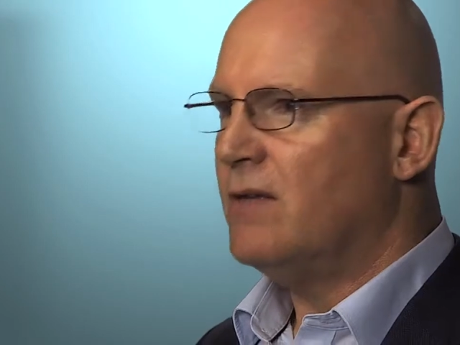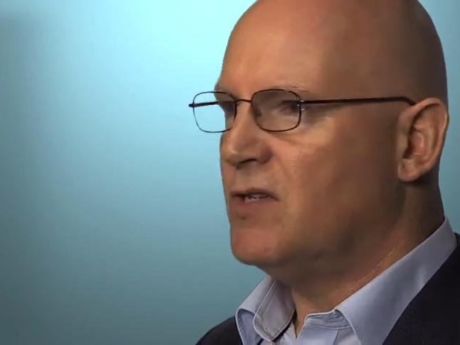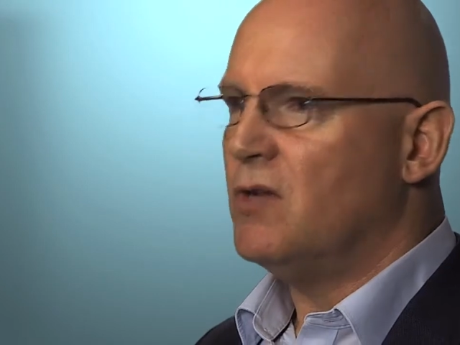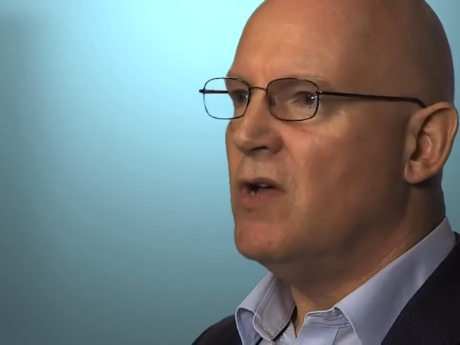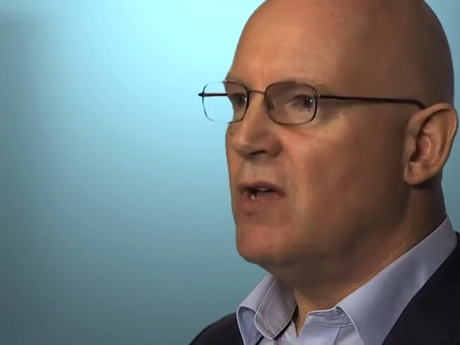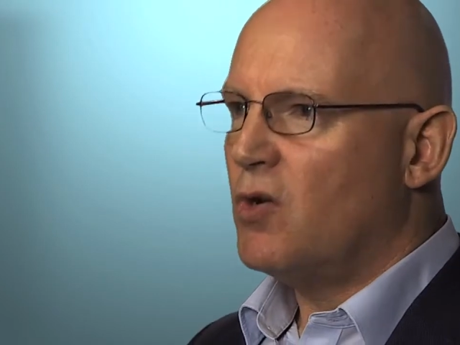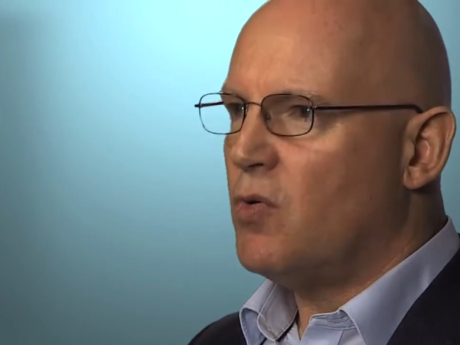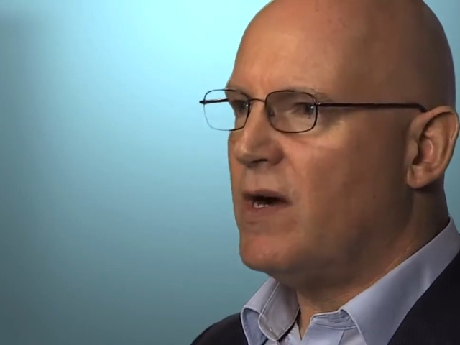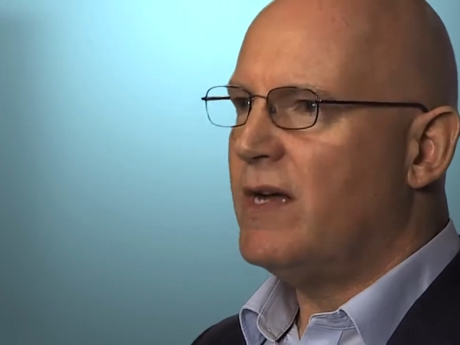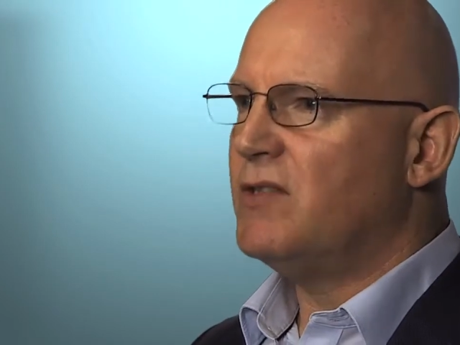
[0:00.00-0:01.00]
So
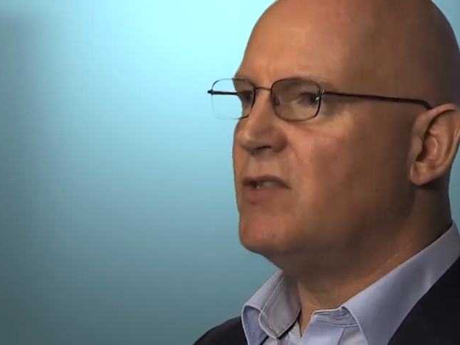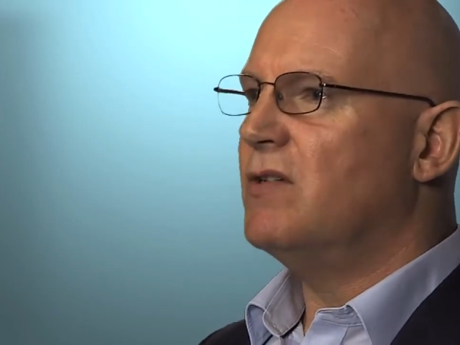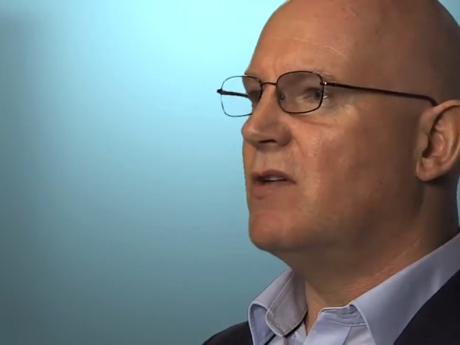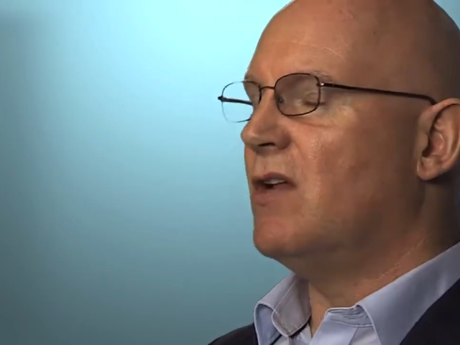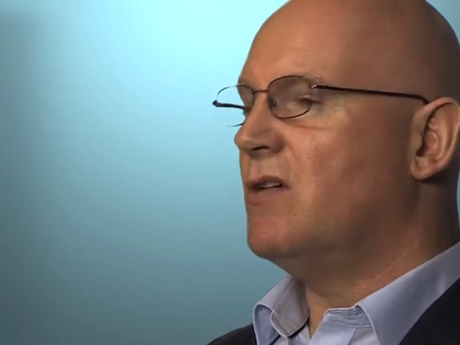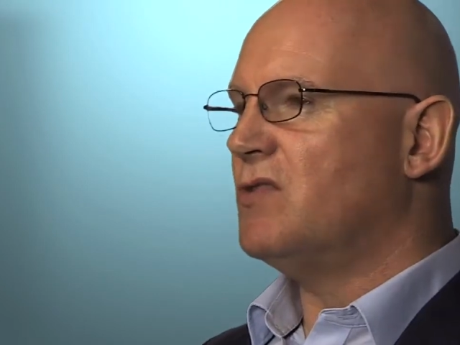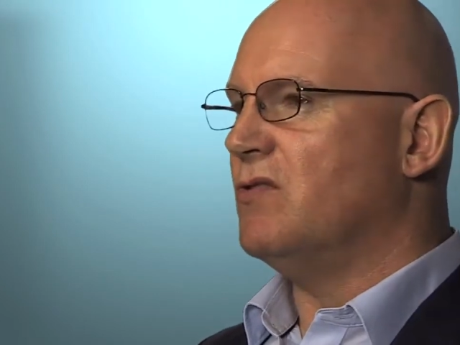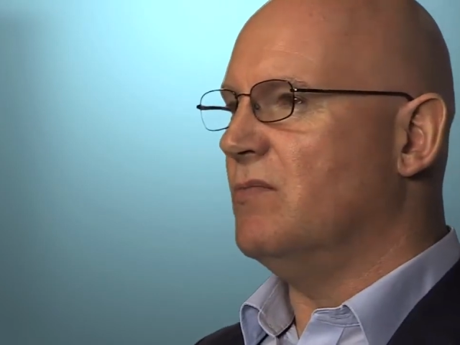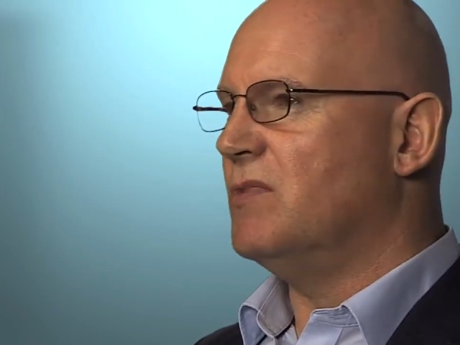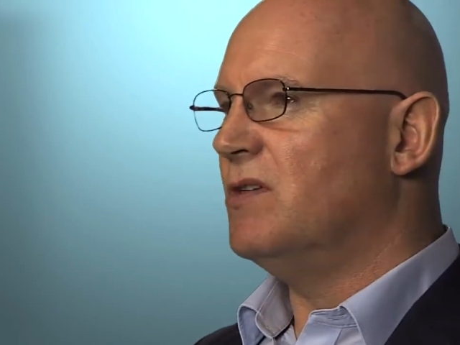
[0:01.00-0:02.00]
quiet
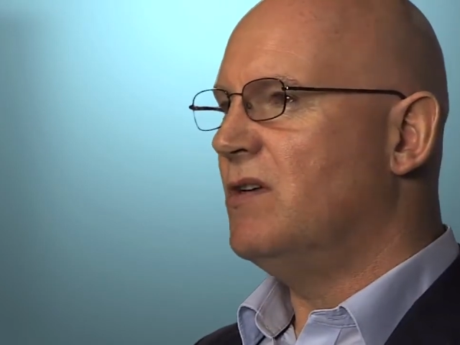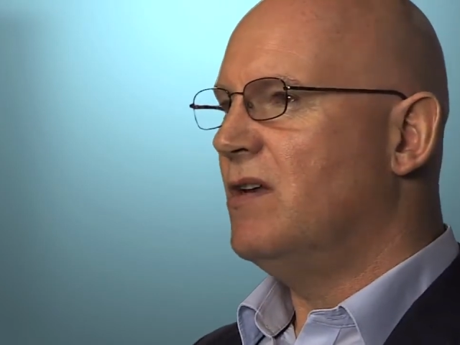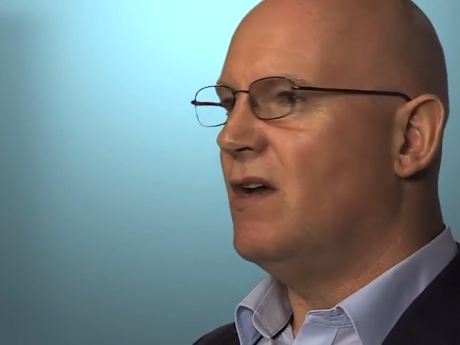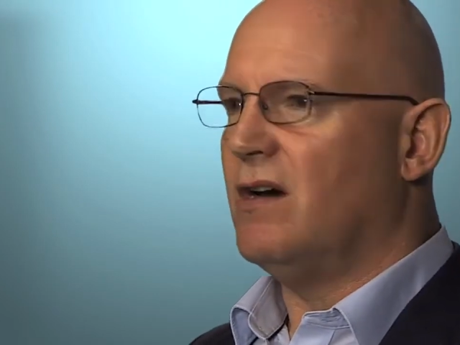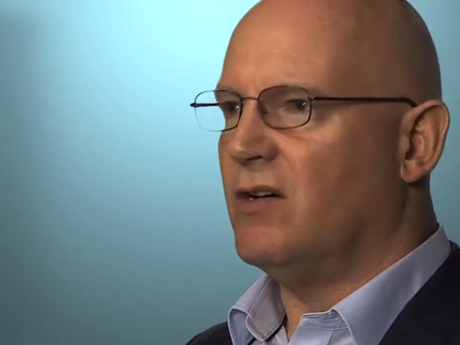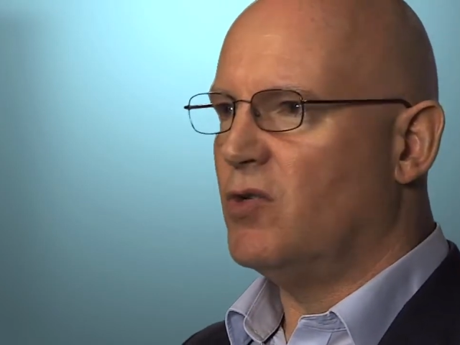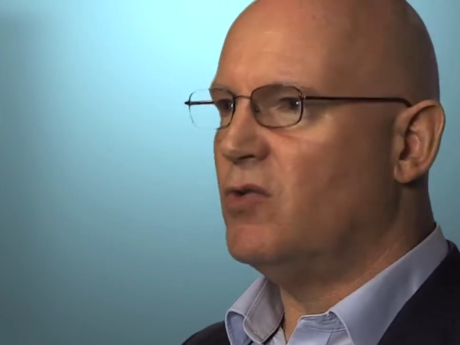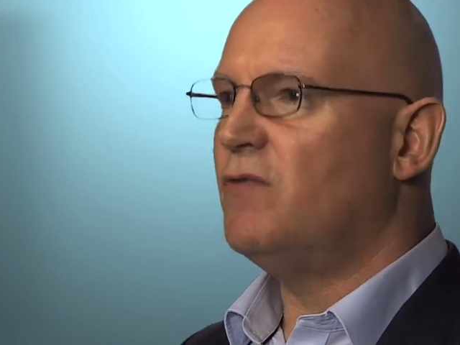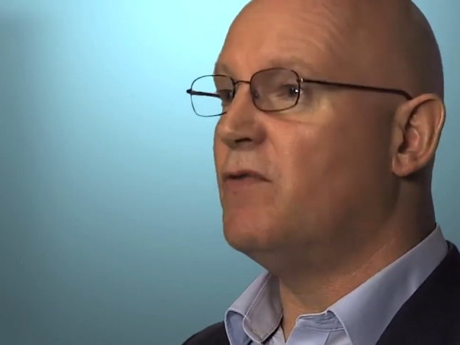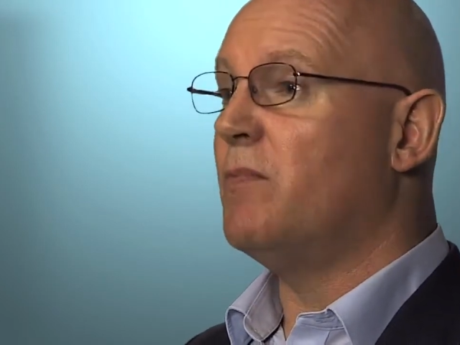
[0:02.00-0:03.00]
classrooms are
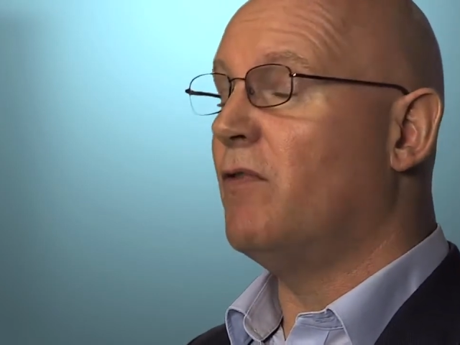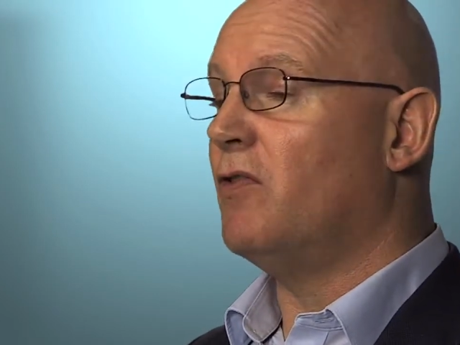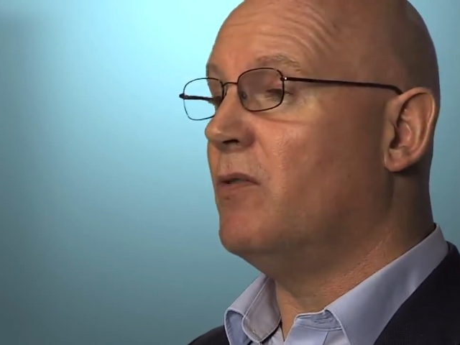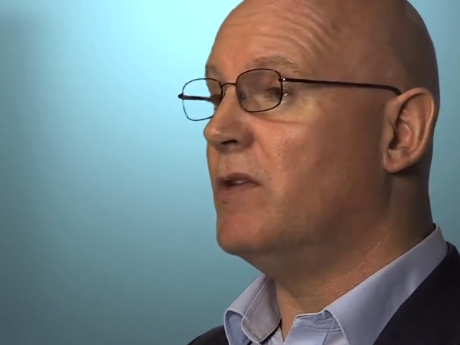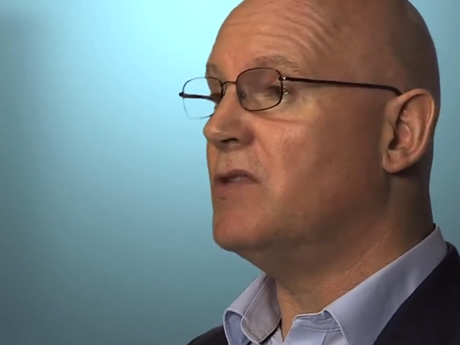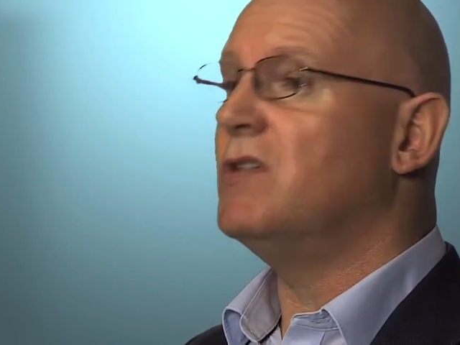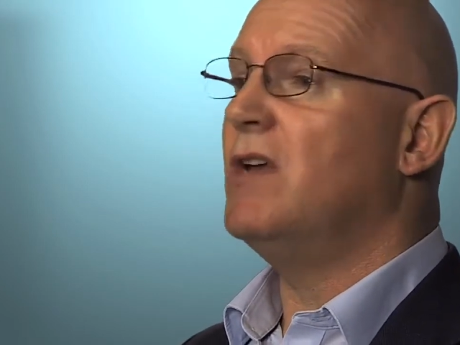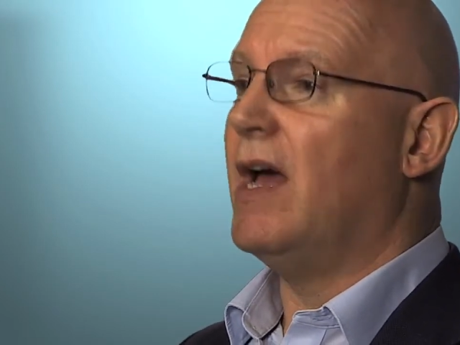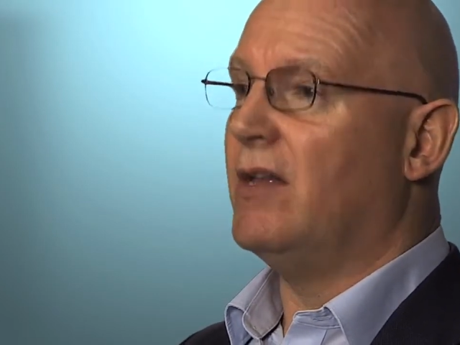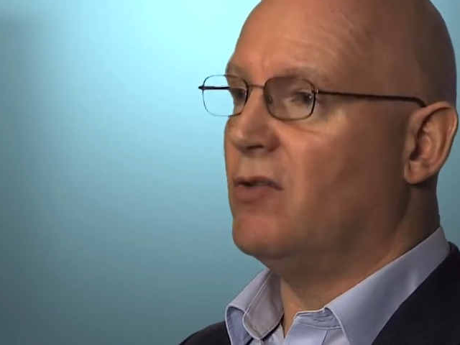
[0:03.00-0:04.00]
good for performance
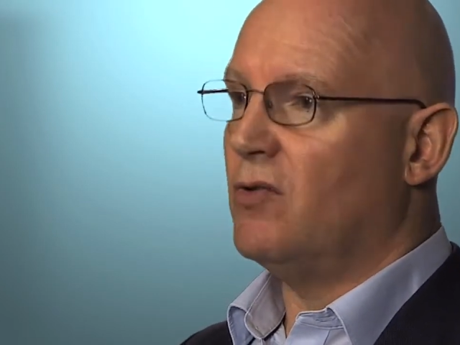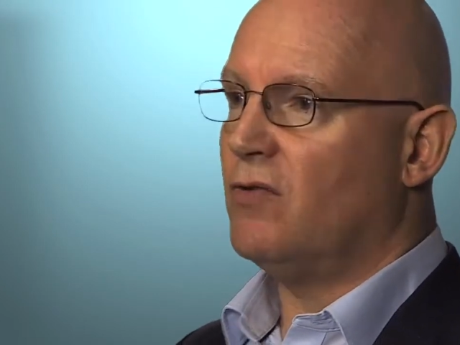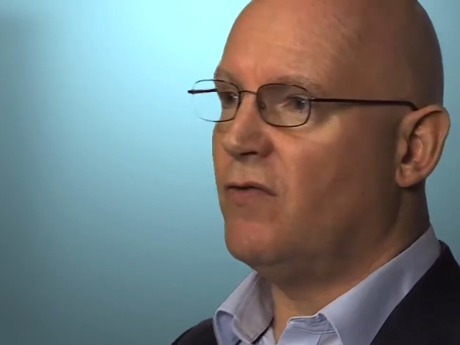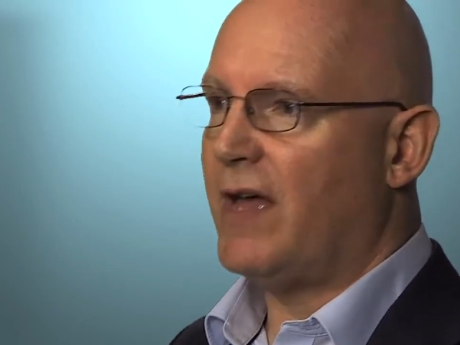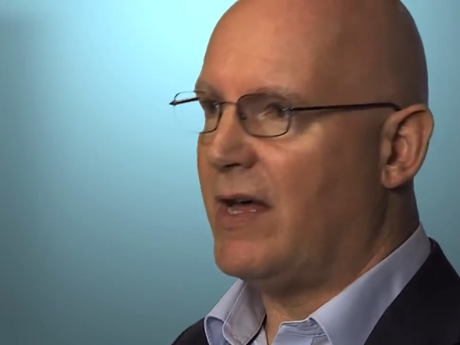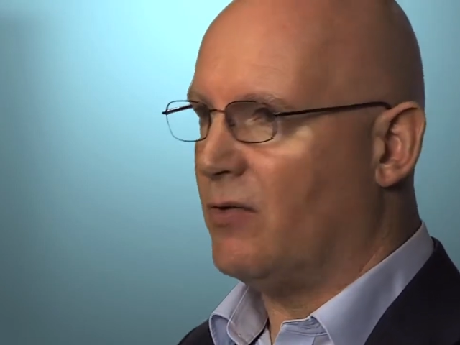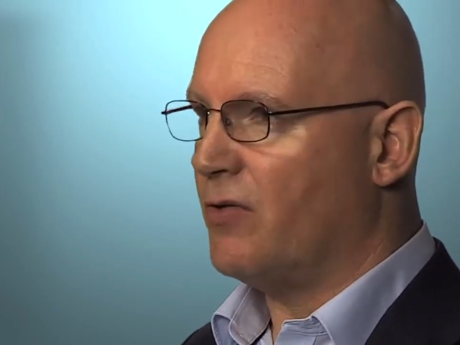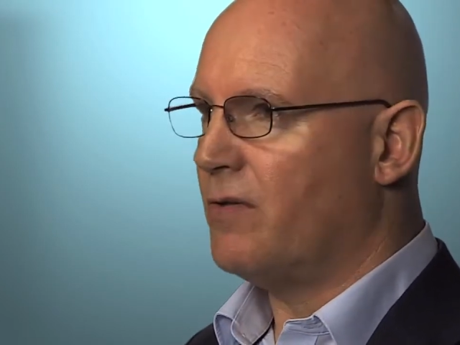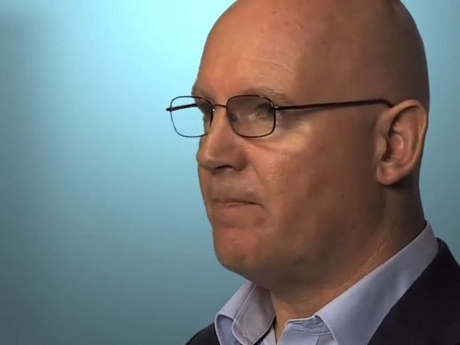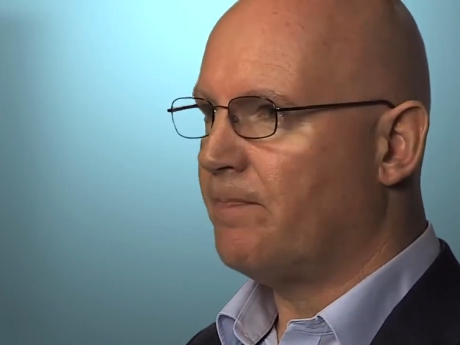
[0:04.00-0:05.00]
and good for
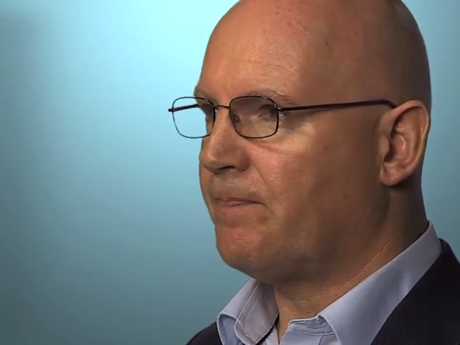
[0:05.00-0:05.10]
health.